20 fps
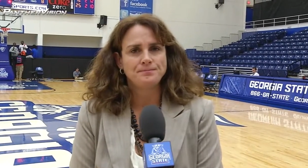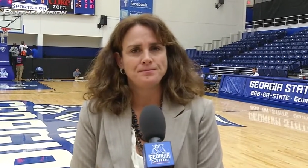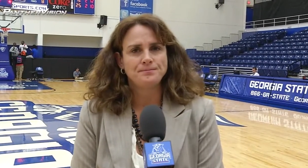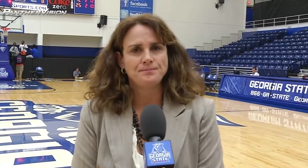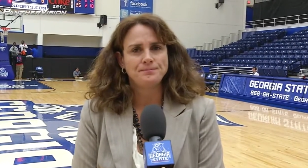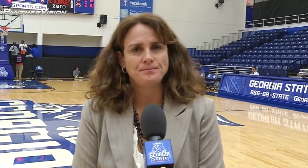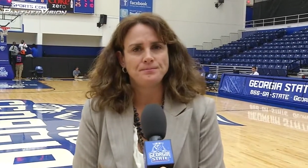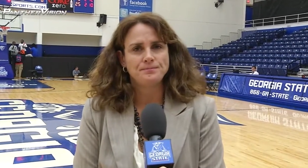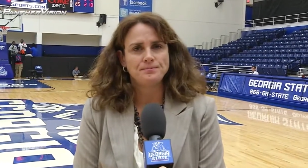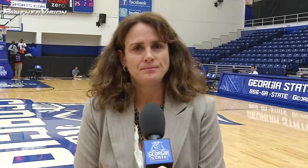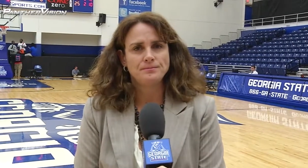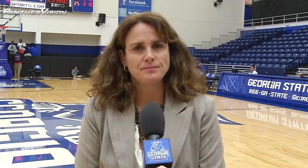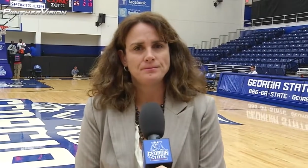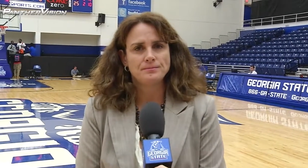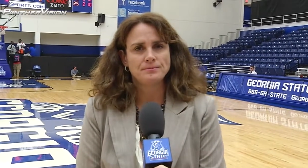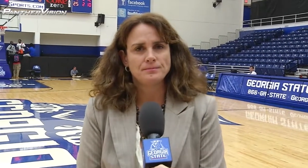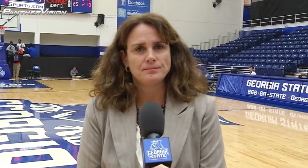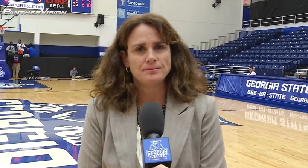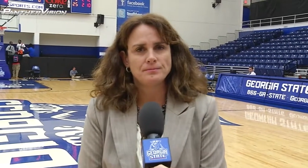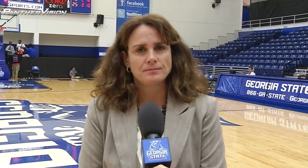Biggest
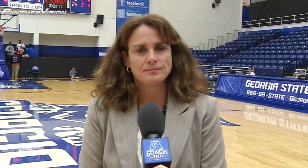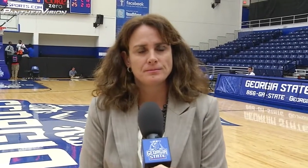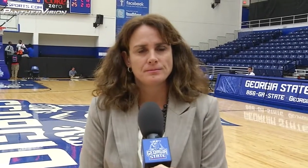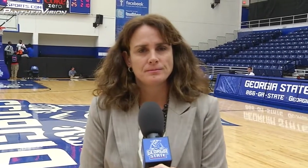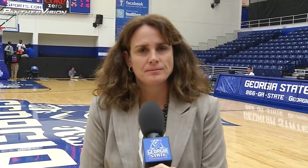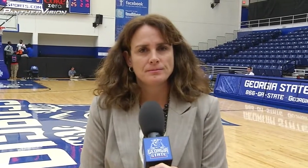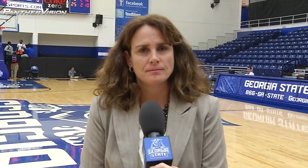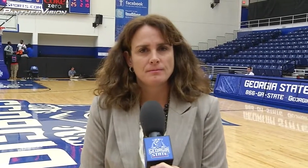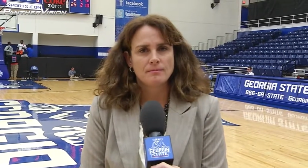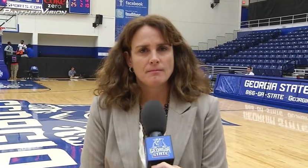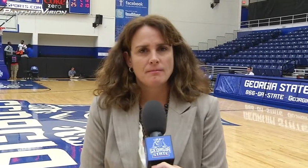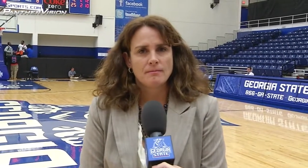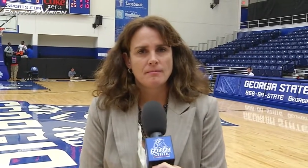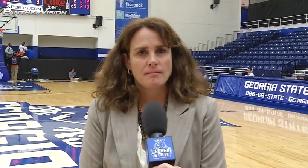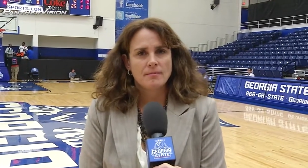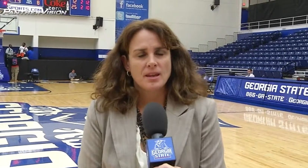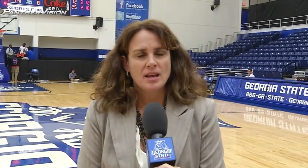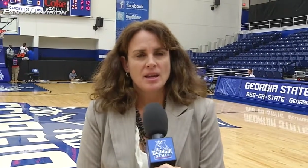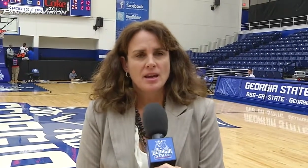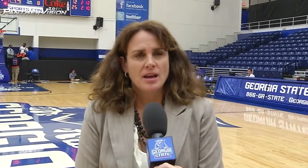correction for the next game?
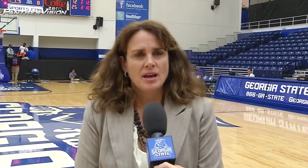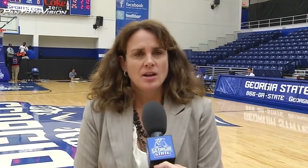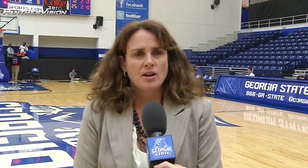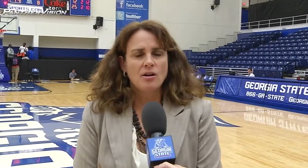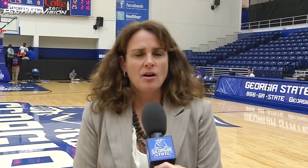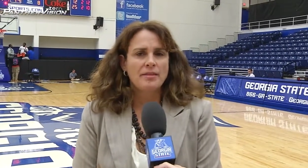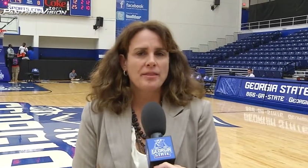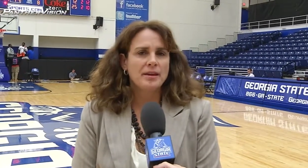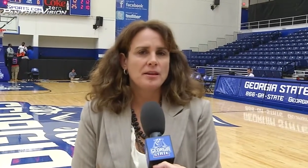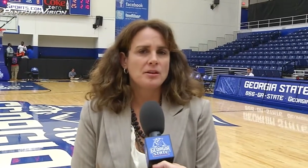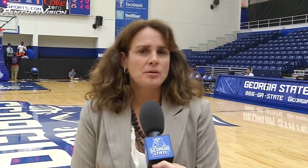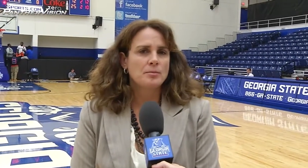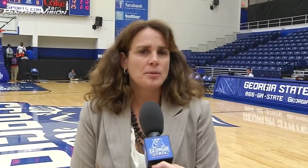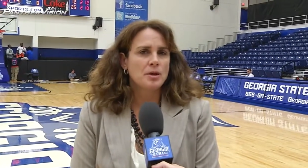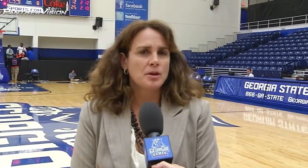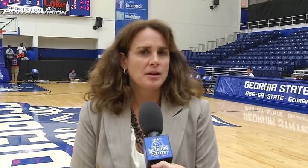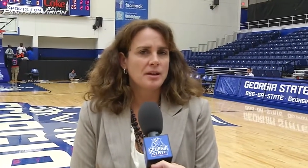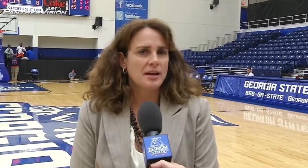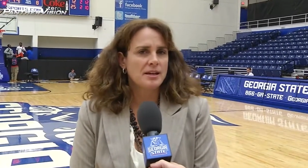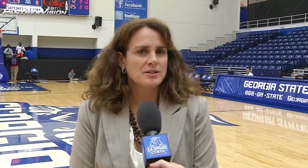You know, I think
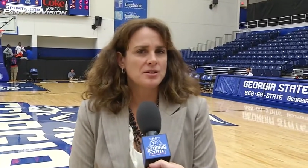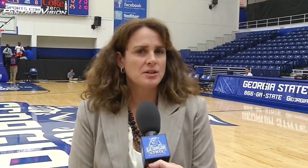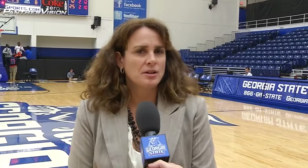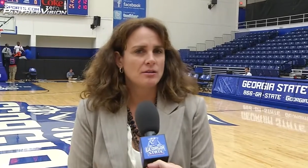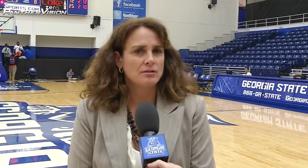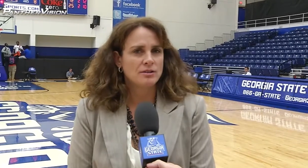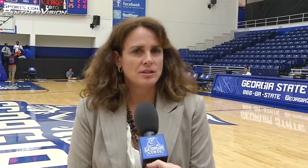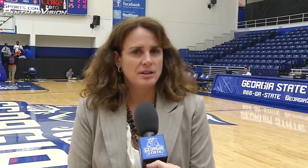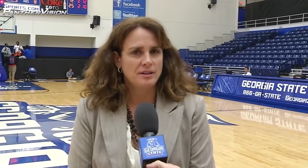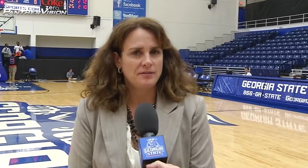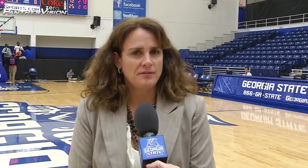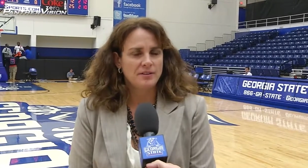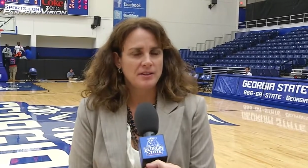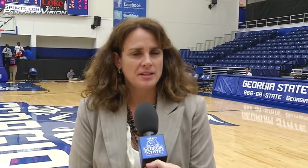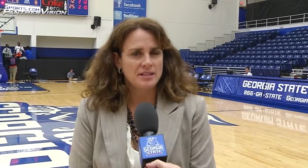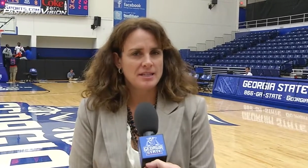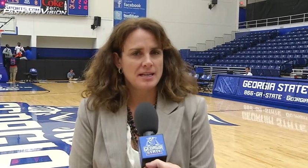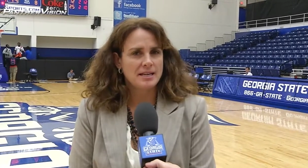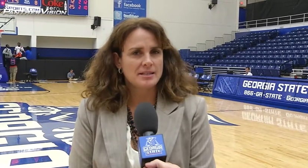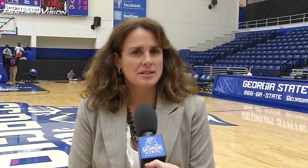communication on
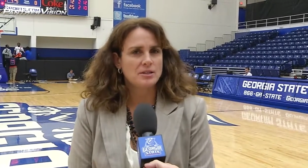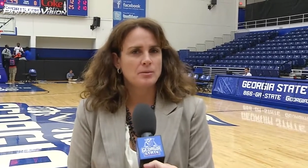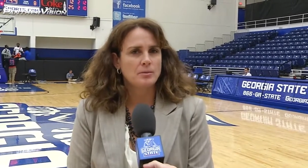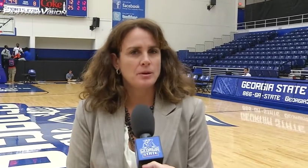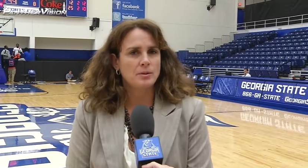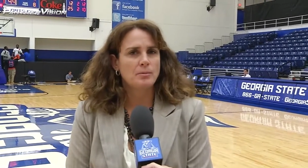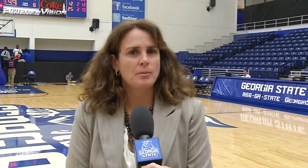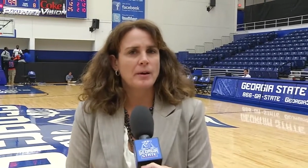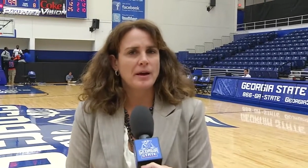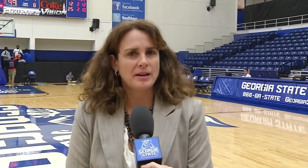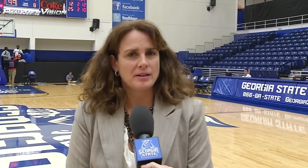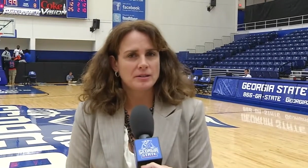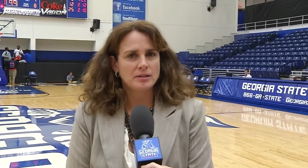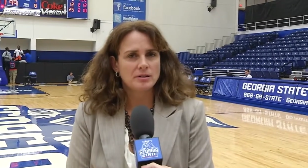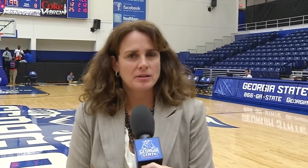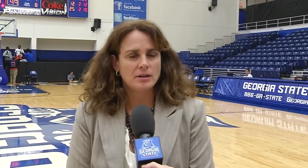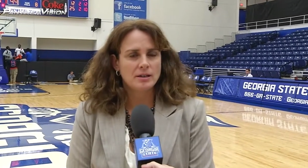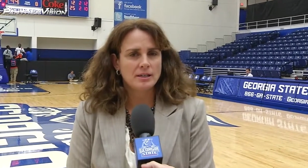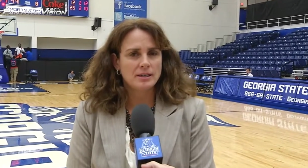defense has to be better.